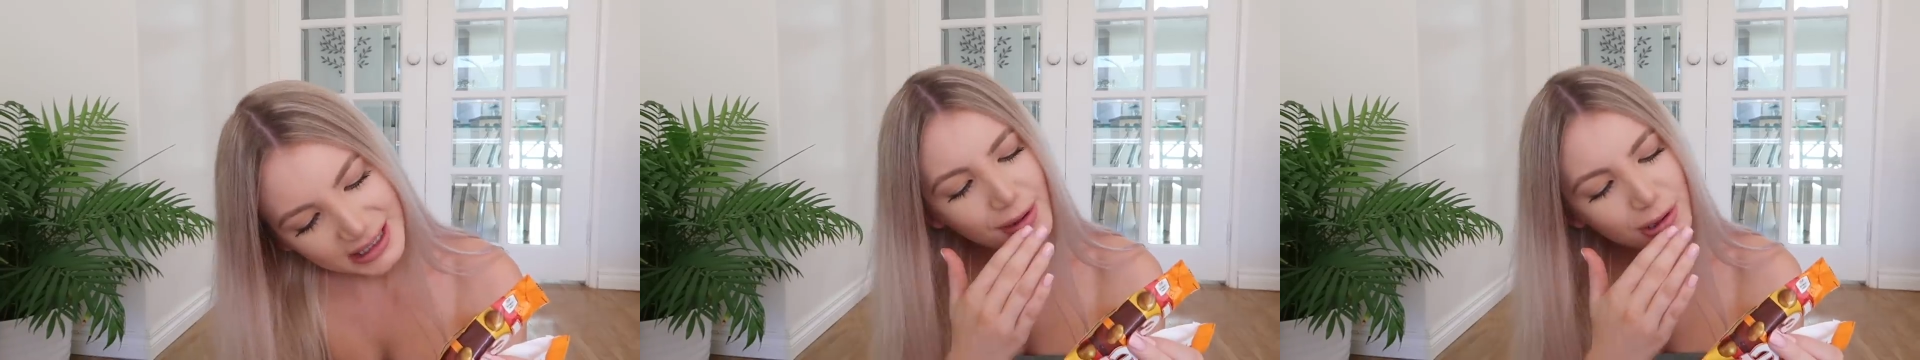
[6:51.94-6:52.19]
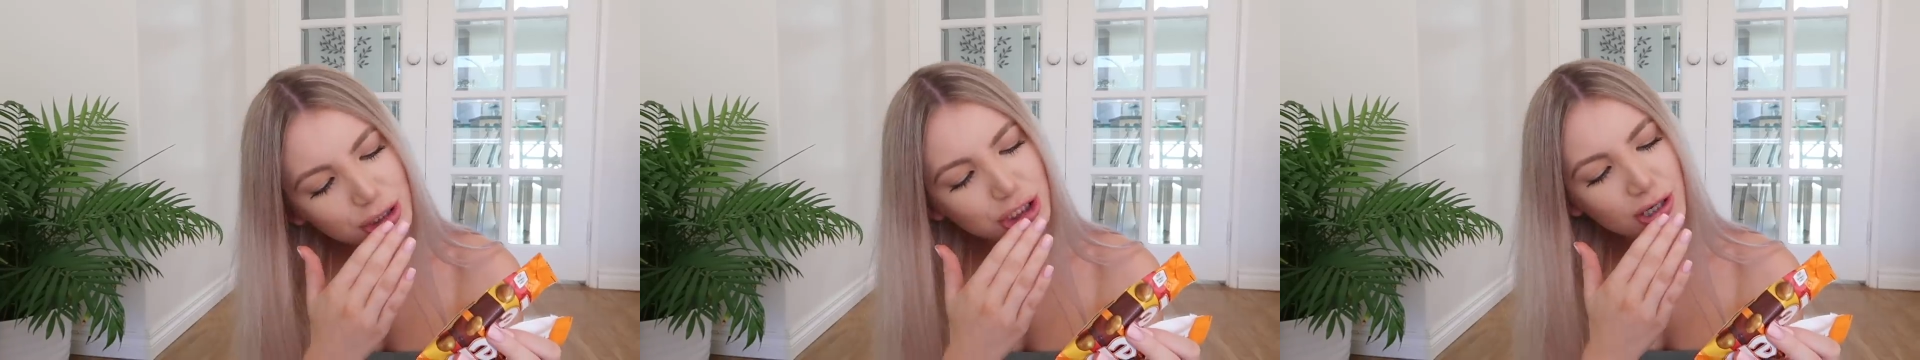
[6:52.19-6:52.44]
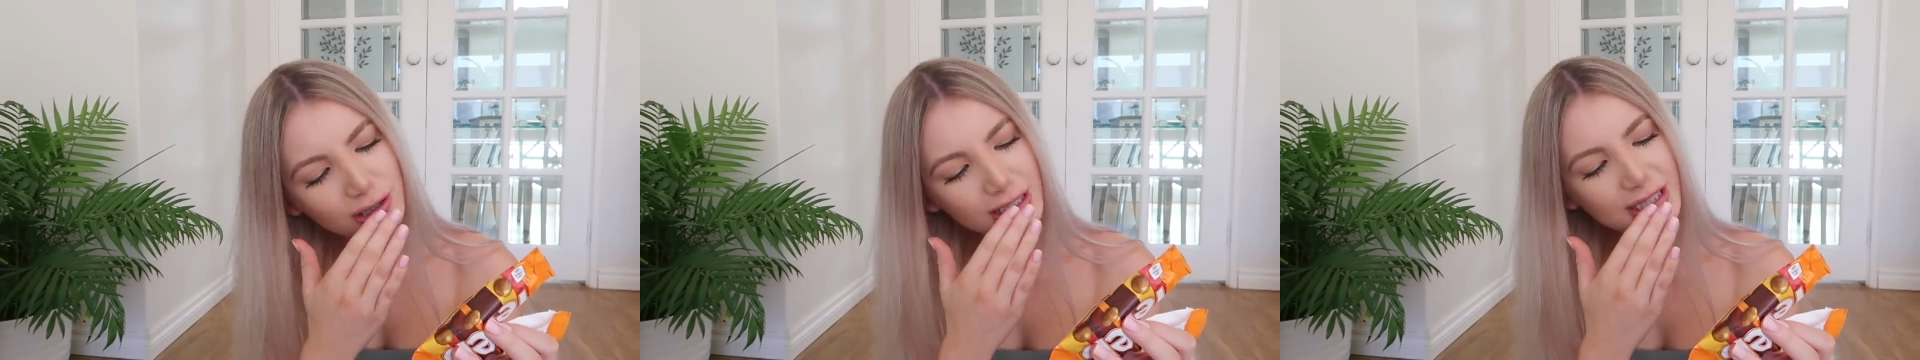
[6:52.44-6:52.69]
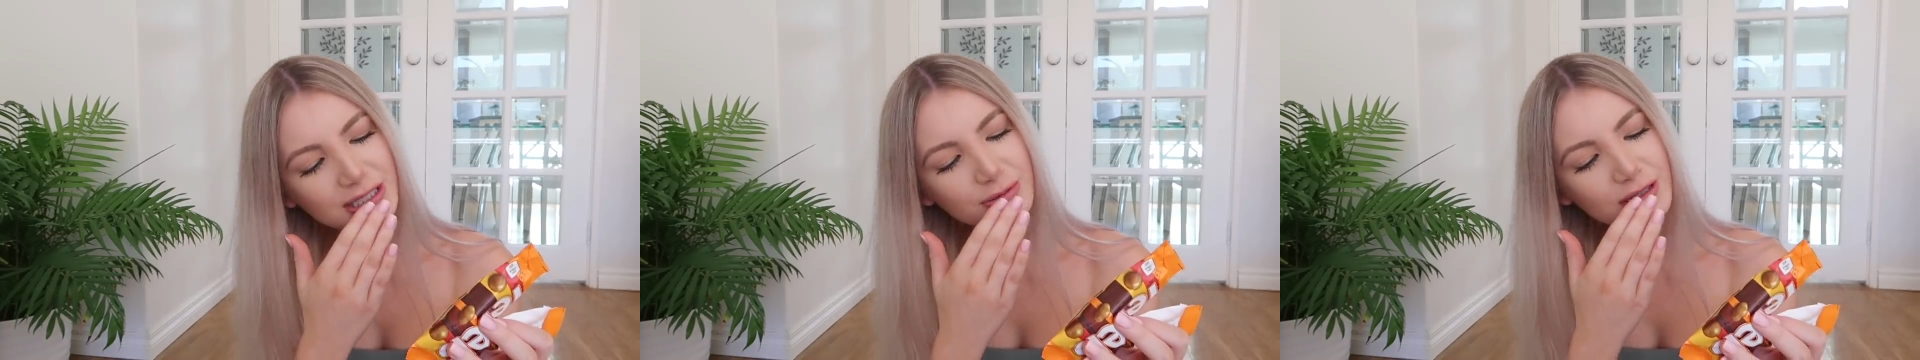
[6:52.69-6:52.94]
is? Milk
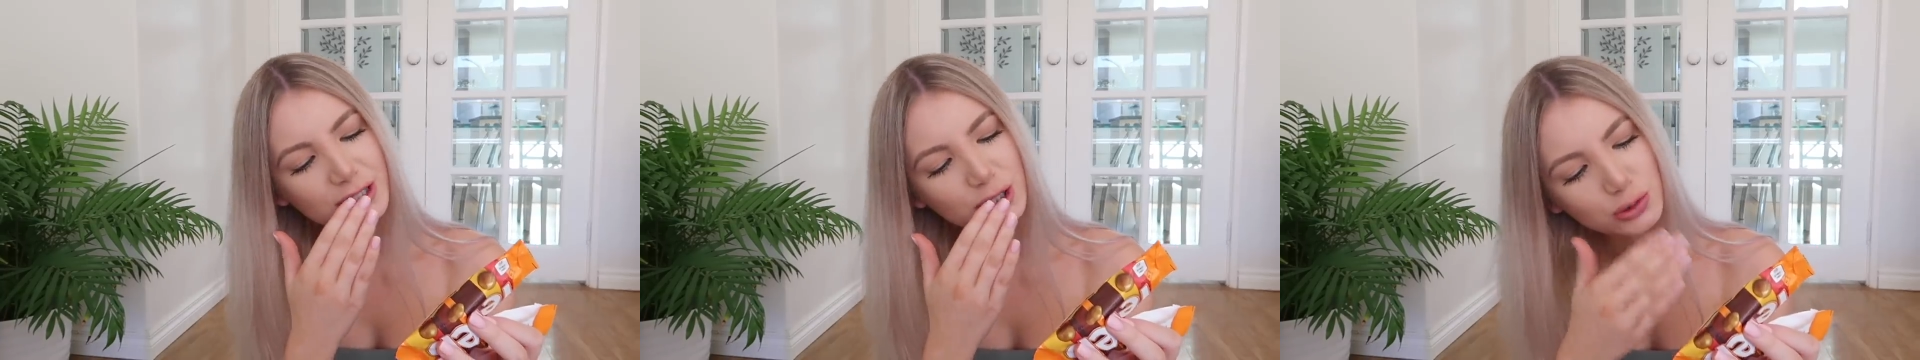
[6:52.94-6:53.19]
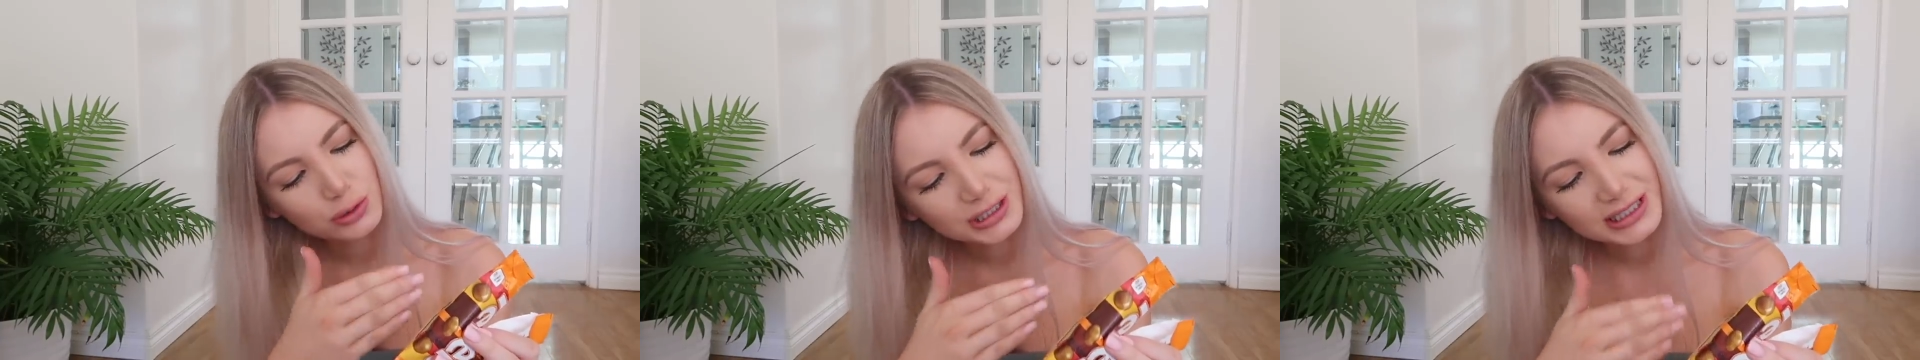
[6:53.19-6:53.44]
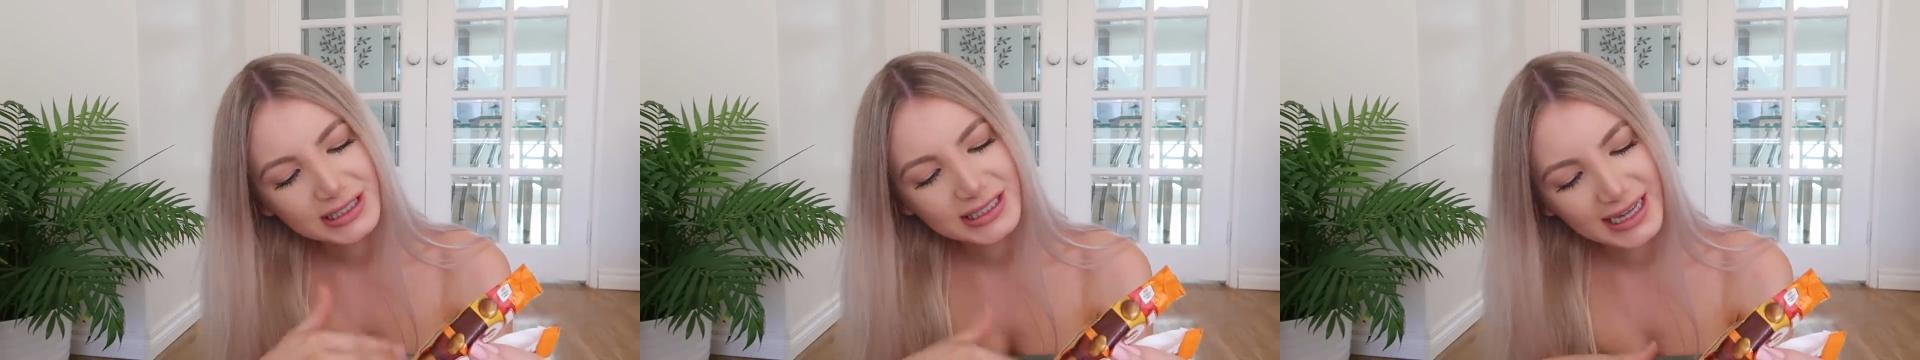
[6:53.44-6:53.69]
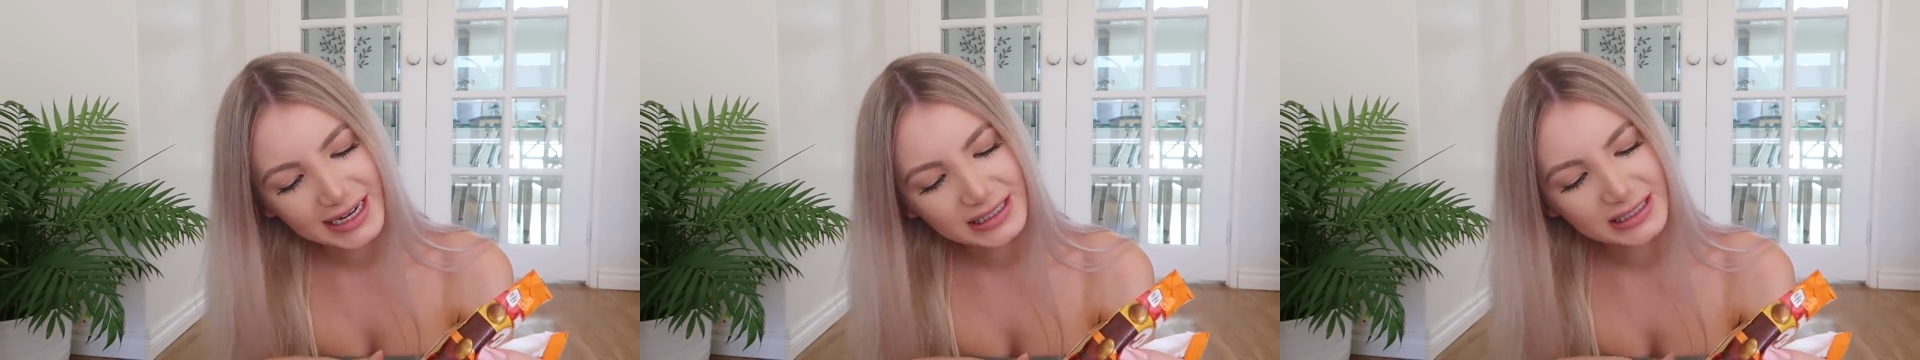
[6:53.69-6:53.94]
chocolates with assorted
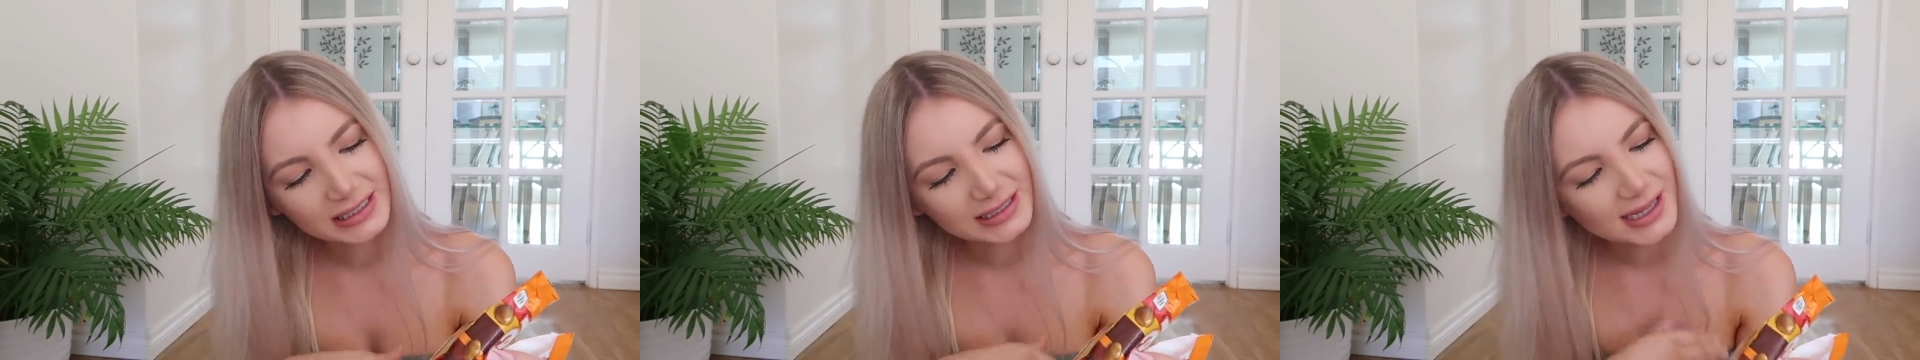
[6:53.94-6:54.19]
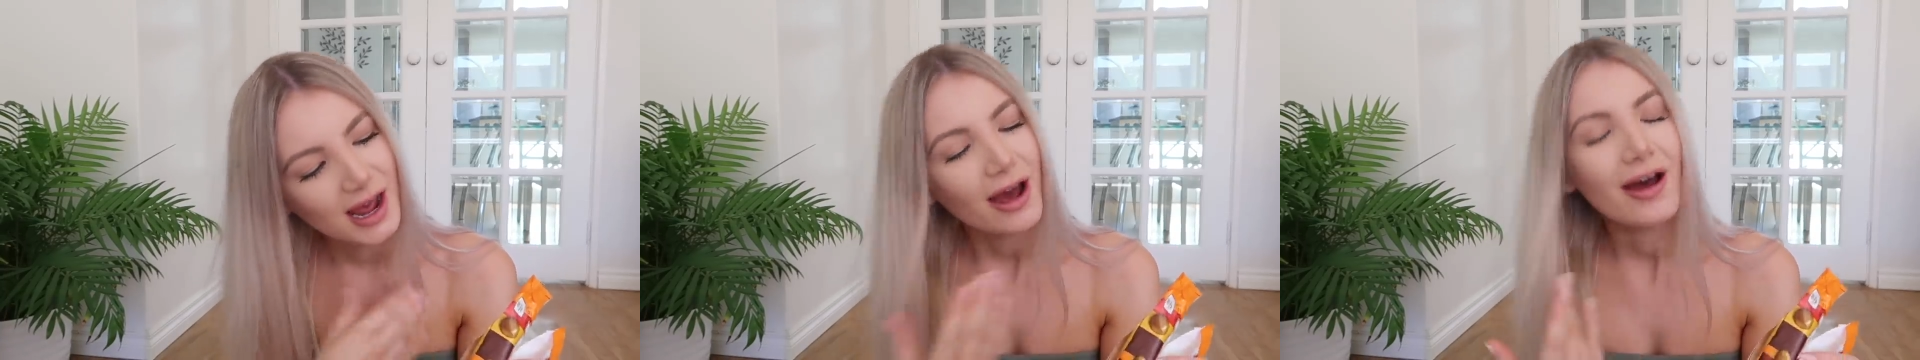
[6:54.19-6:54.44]
centers.